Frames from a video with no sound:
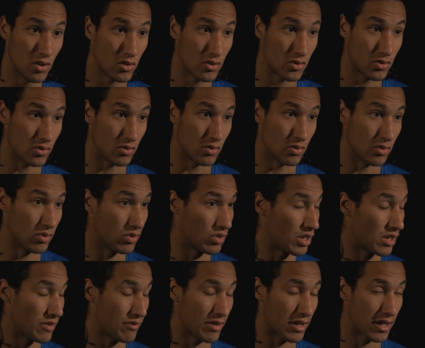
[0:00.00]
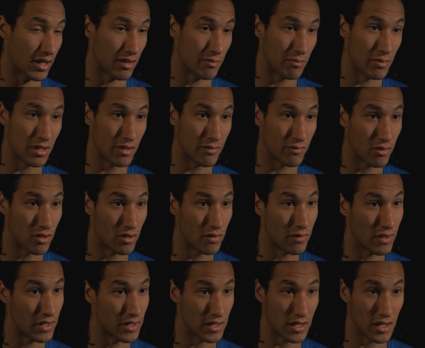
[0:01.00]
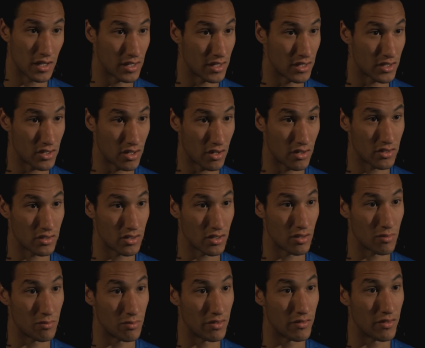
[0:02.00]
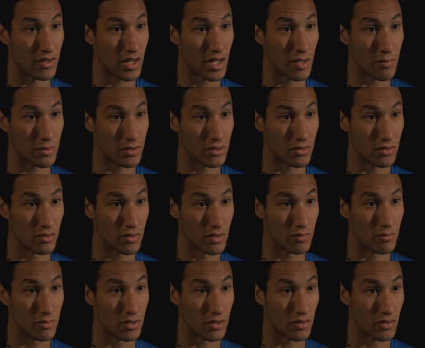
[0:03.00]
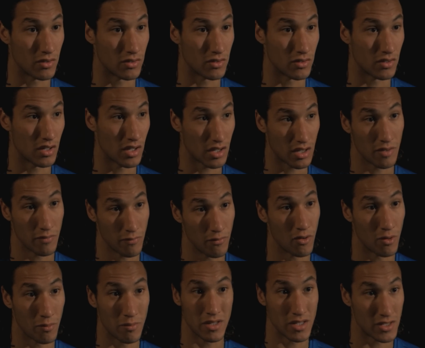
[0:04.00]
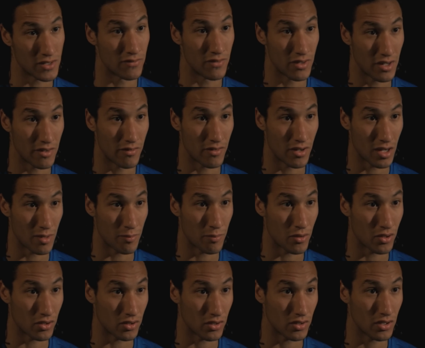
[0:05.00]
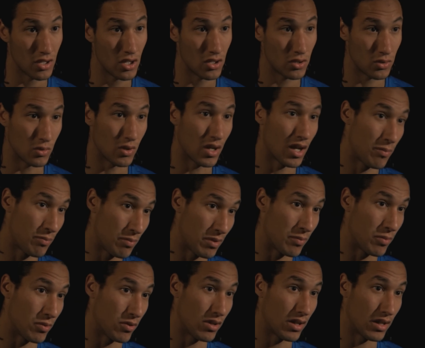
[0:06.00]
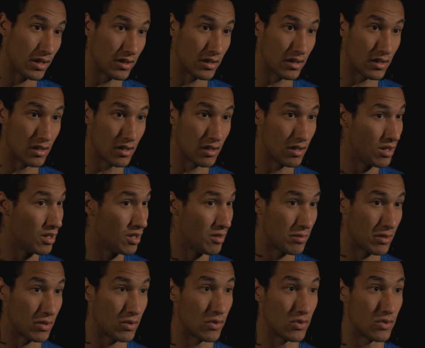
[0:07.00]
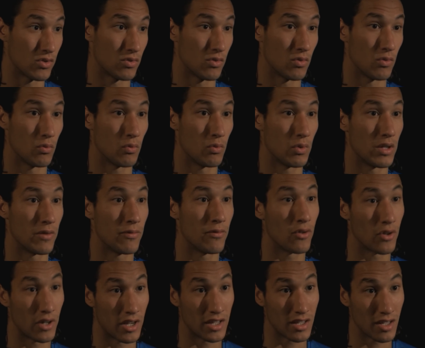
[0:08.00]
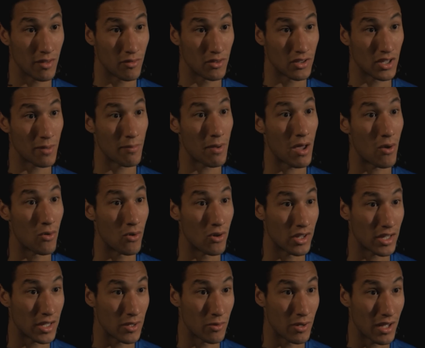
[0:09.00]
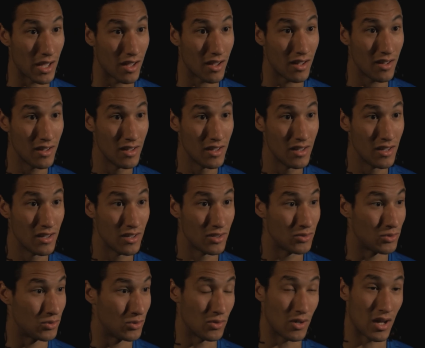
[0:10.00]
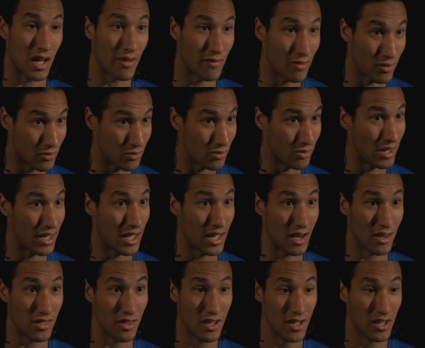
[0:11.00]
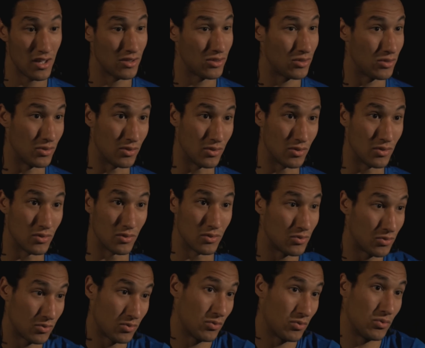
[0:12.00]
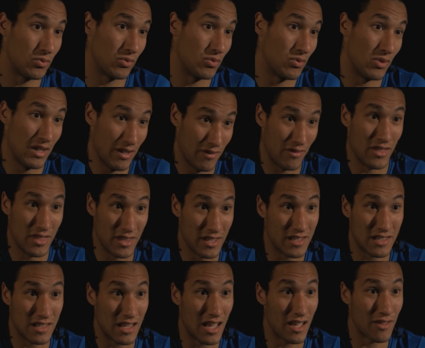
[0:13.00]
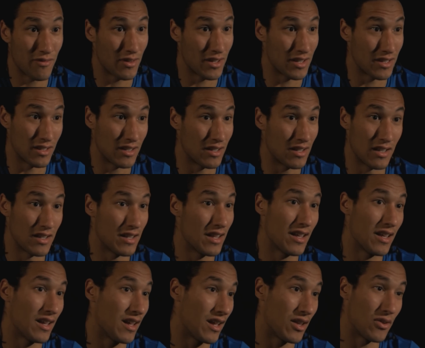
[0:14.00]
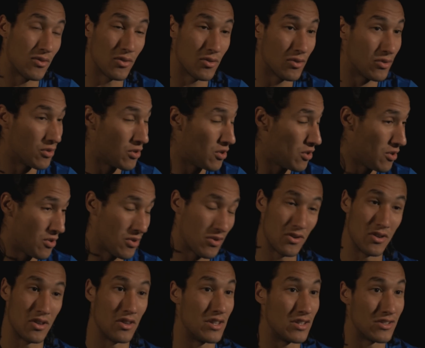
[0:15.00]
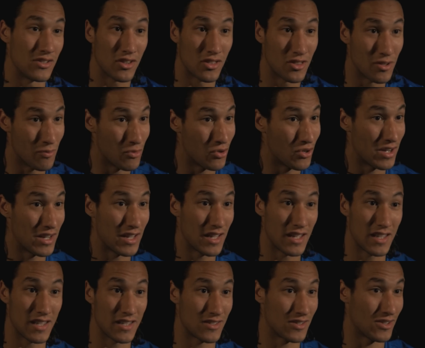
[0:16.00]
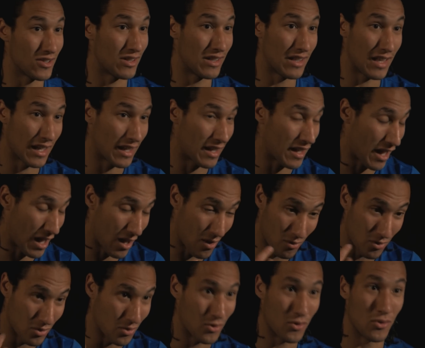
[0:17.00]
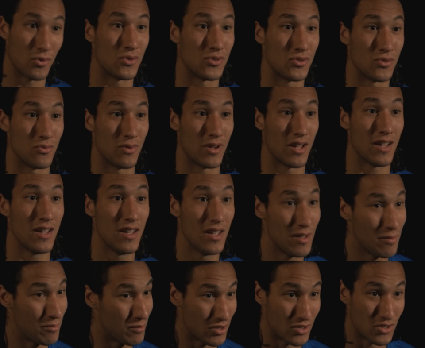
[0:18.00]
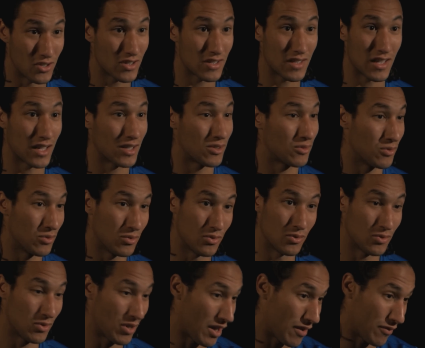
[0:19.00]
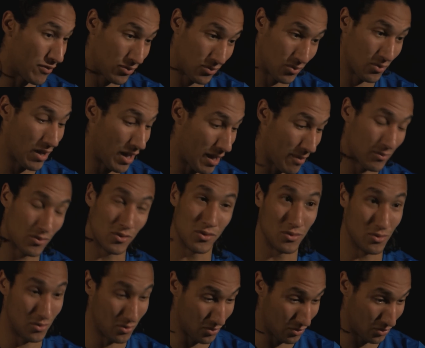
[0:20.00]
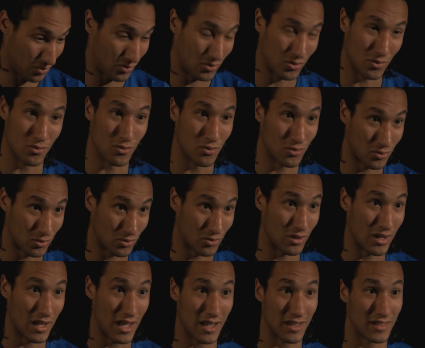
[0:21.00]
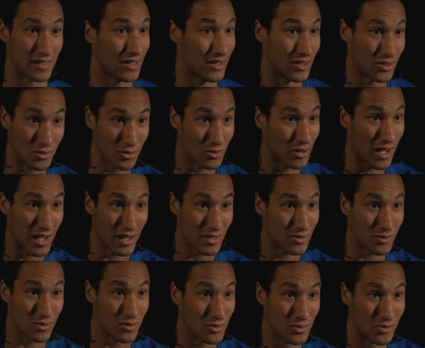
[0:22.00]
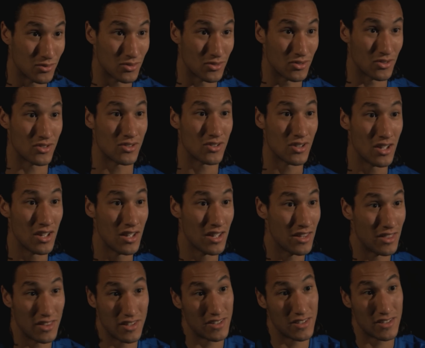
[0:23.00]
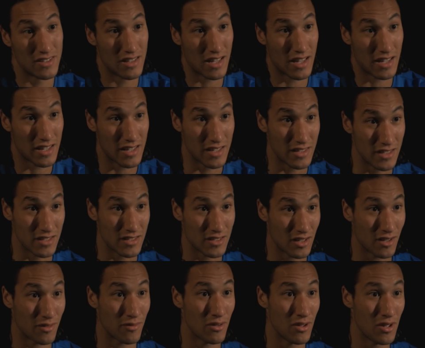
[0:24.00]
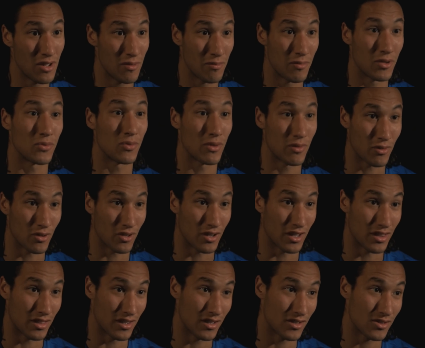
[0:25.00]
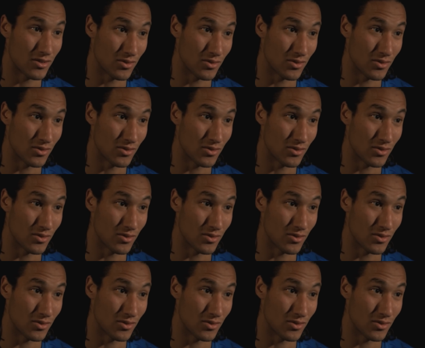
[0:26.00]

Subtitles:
So if I can be involved in any charity, I'll be very happy to do it because for me it's very, very important to help people, and because we forget every time how lucky we are to have a good health, to live in this life. And yeah, I know it's not the money, it's not like how the clothes you wear, but just like to have two arms, two legs and two eyes, to just, this is like, it is tough, but we forget this.